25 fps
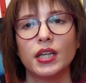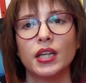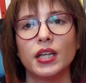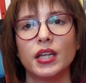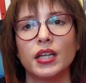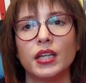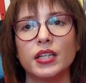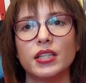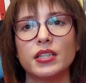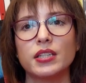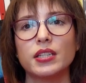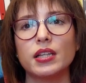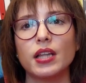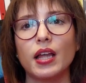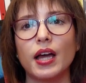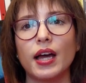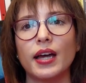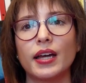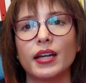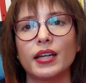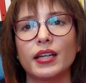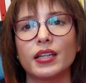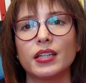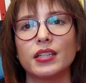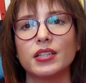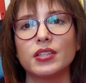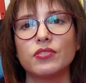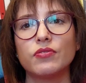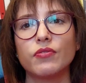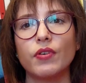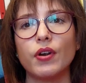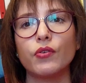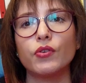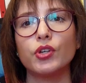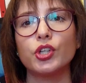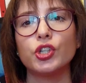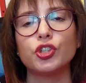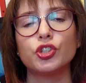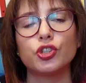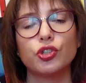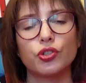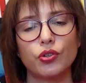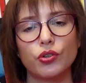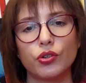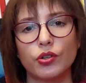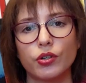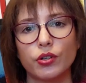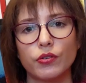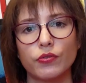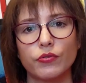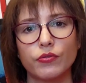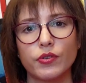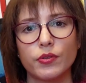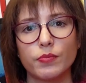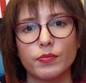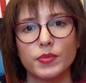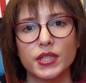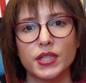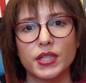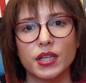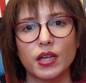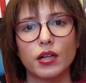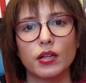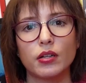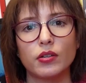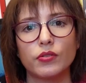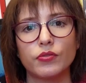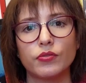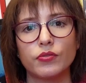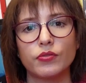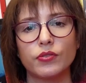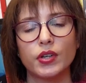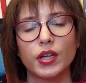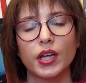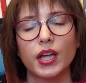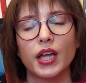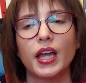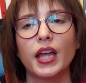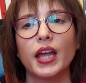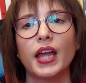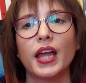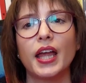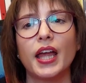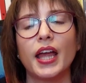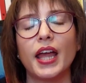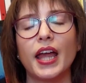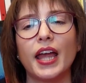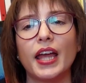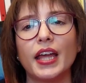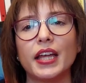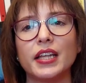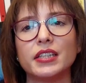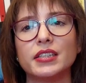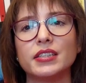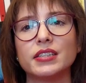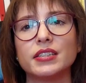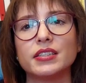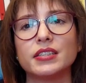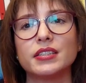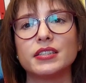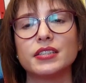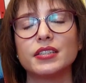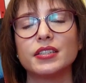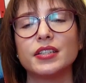He's very sure of himself, and